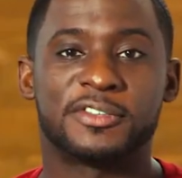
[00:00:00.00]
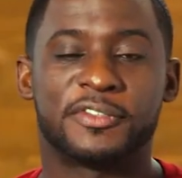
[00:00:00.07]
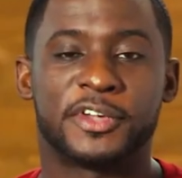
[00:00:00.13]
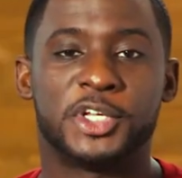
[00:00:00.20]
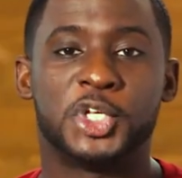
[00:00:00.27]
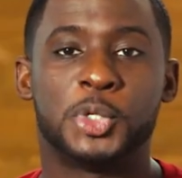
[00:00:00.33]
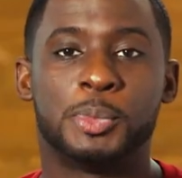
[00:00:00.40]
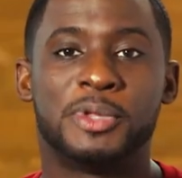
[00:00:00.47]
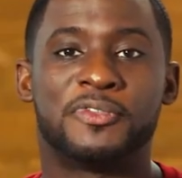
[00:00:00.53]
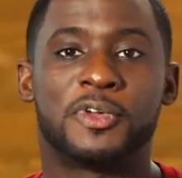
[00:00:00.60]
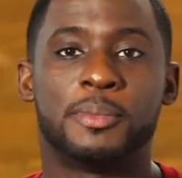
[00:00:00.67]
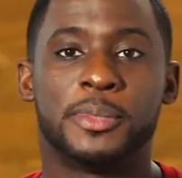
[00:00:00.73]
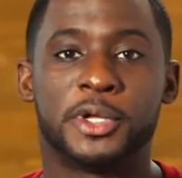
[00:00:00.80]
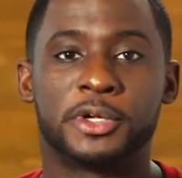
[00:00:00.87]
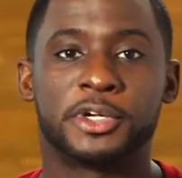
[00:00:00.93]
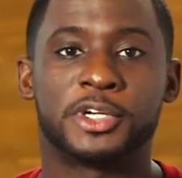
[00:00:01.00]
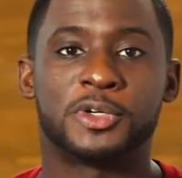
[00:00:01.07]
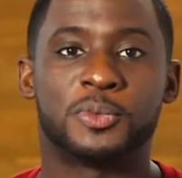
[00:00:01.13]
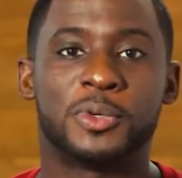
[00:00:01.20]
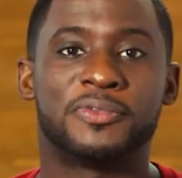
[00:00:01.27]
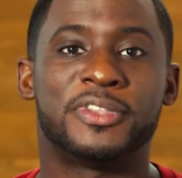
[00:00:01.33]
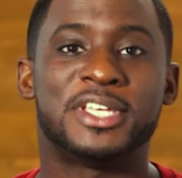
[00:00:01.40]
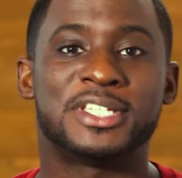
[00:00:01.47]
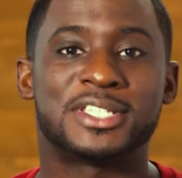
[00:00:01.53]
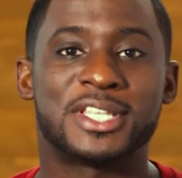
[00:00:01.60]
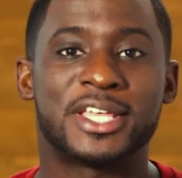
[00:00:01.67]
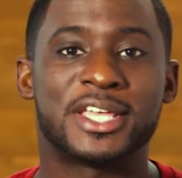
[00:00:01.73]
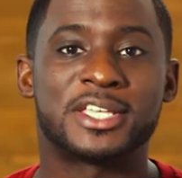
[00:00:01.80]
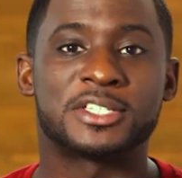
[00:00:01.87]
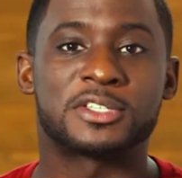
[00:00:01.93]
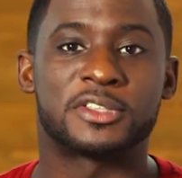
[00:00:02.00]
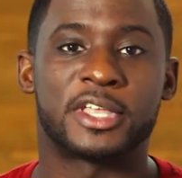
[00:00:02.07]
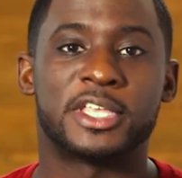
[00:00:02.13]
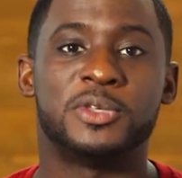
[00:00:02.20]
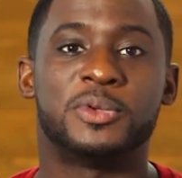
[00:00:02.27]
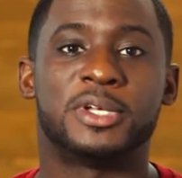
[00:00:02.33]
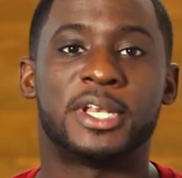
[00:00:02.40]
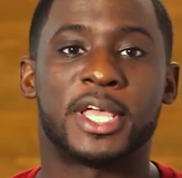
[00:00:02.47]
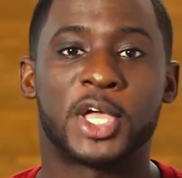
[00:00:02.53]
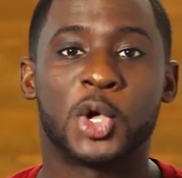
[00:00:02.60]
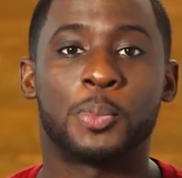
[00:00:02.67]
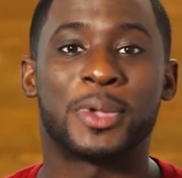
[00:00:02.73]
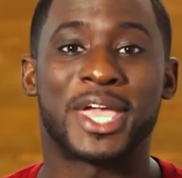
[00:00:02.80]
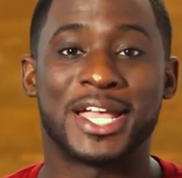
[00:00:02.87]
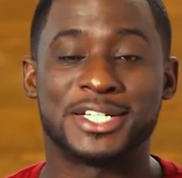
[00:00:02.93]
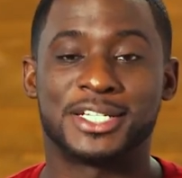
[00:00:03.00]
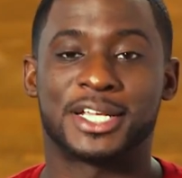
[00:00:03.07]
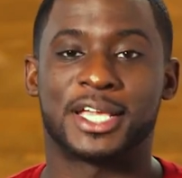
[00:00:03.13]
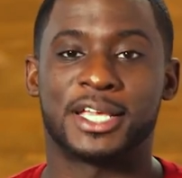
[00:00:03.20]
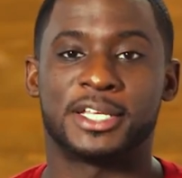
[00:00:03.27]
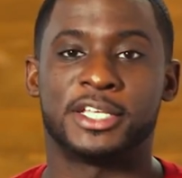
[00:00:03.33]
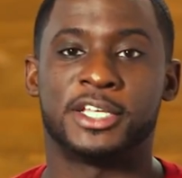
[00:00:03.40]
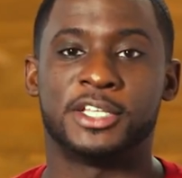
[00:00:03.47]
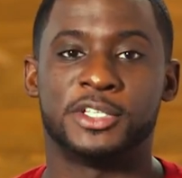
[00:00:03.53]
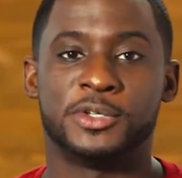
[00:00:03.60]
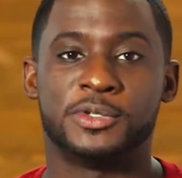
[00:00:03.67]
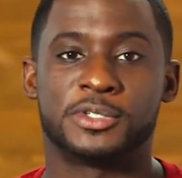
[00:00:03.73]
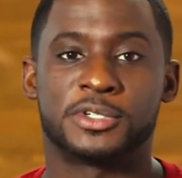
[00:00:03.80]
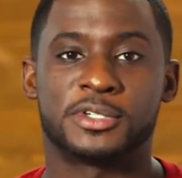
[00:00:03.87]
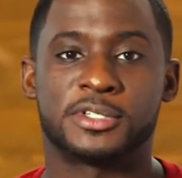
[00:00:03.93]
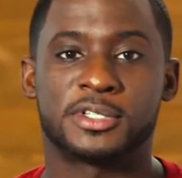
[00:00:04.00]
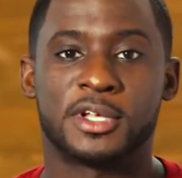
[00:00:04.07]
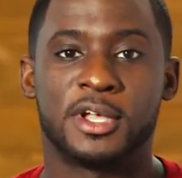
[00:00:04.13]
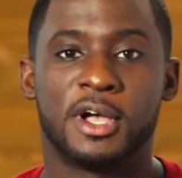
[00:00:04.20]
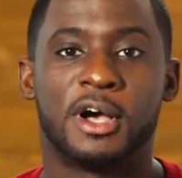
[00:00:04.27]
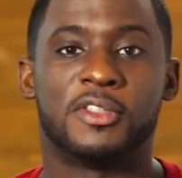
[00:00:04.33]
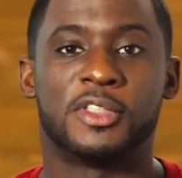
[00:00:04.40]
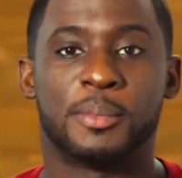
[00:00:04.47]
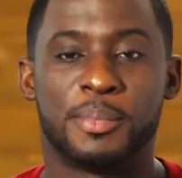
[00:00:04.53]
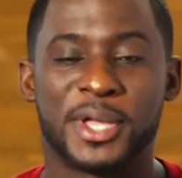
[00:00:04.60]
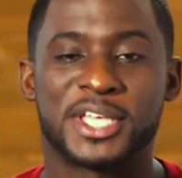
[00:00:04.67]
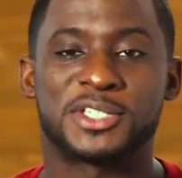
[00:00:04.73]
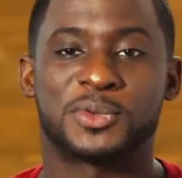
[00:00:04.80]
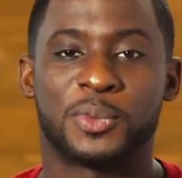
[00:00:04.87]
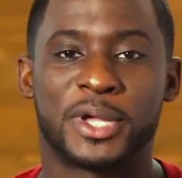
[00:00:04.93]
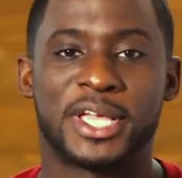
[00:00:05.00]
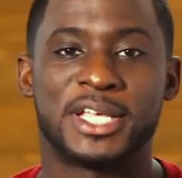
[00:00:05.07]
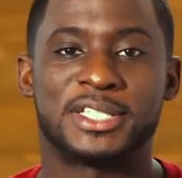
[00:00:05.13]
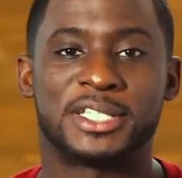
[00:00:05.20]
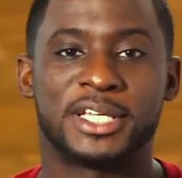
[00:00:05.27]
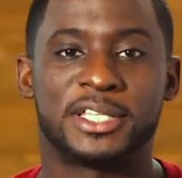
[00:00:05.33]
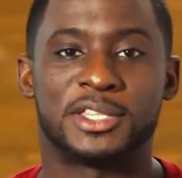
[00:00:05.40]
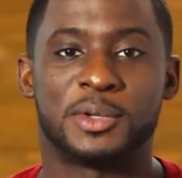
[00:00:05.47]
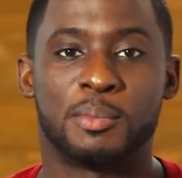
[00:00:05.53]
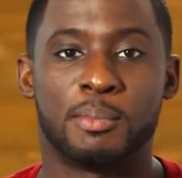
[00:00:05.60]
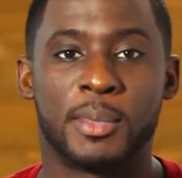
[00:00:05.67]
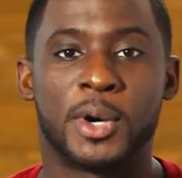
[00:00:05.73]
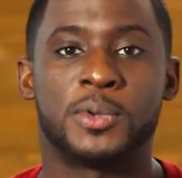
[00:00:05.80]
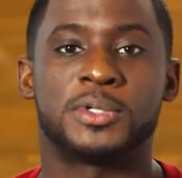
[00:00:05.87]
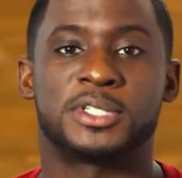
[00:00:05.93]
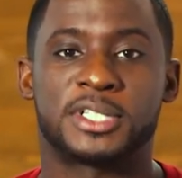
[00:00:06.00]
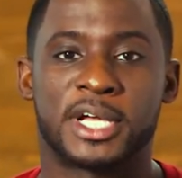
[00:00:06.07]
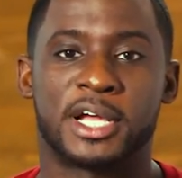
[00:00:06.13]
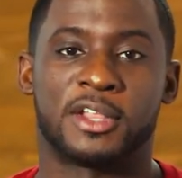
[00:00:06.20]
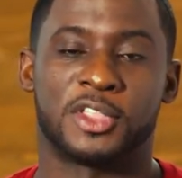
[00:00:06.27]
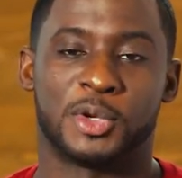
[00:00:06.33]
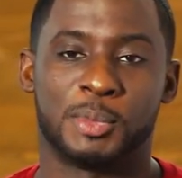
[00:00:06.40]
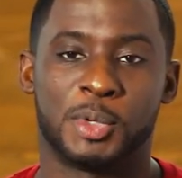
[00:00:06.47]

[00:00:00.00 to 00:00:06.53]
for you to be familiar with these things so that you can help educate end users on the best ways to get the most out of their